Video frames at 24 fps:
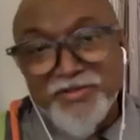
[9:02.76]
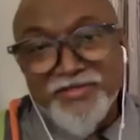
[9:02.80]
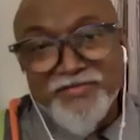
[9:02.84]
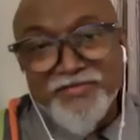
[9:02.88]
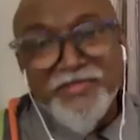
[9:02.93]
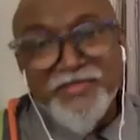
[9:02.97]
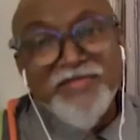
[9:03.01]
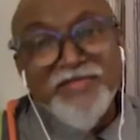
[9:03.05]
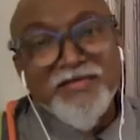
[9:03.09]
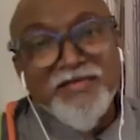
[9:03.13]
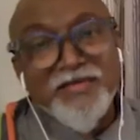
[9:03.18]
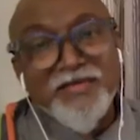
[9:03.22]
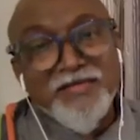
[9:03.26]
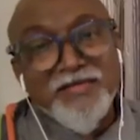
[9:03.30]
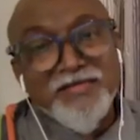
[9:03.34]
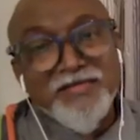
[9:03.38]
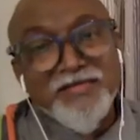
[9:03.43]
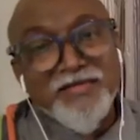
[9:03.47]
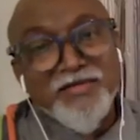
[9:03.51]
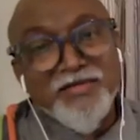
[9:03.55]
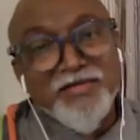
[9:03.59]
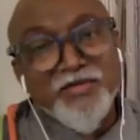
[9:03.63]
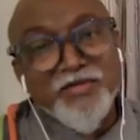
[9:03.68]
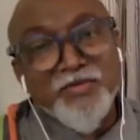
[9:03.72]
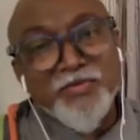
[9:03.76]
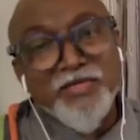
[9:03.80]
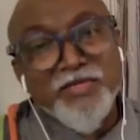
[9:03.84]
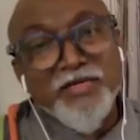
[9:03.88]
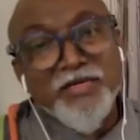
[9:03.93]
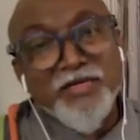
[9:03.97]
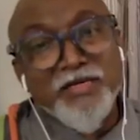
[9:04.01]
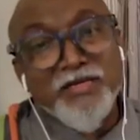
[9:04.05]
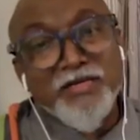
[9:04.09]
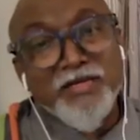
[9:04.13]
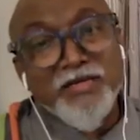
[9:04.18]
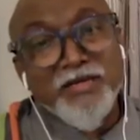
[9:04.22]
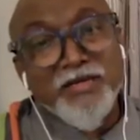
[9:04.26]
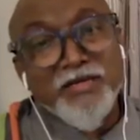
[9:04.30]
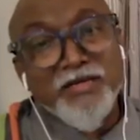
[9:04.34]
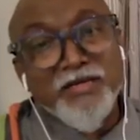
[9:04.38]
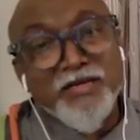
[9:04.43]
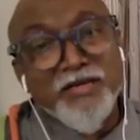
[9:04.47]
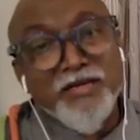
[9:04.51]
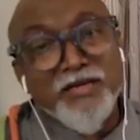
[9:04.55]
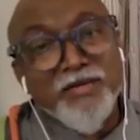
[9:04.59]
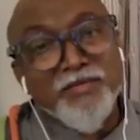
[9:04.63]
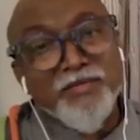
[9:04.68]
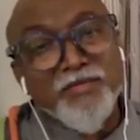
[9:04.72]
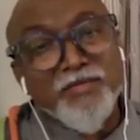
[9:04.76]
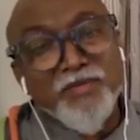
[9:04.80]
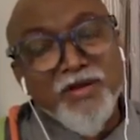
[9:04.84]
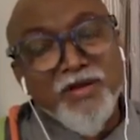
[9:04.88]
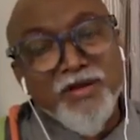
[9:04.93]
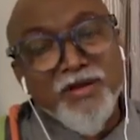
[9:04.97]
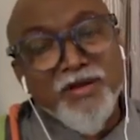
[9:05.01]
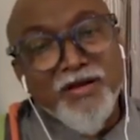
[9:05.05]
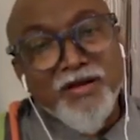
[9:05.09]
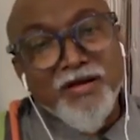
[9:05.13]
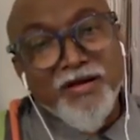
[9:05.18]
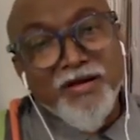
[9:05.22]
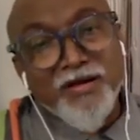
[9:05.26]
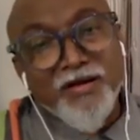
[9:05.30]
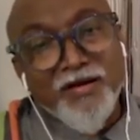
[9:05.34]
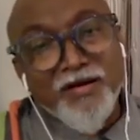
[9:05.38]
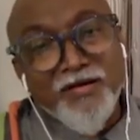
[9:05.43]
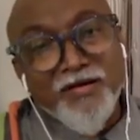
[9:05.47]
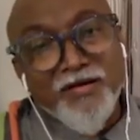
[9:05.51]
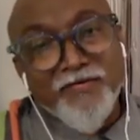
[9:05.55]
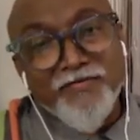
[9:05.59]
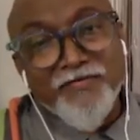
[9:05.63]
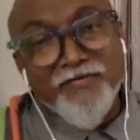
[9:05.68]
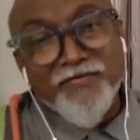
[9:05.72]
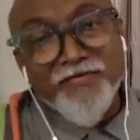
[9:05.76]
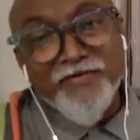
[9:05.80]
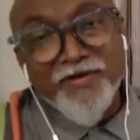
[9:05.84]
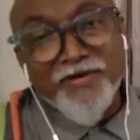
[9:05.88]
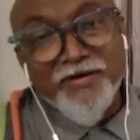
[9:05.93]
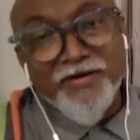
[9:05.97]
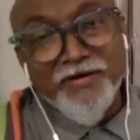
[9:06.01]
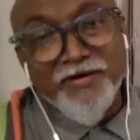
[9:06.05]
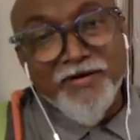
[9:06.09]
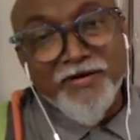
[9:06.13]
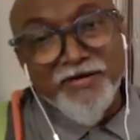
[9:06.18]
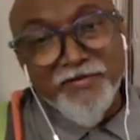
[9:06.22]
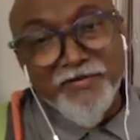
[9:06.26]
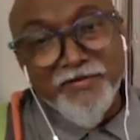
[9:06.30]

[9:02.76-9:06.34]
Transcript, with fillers: fantastic to be in that time of uh,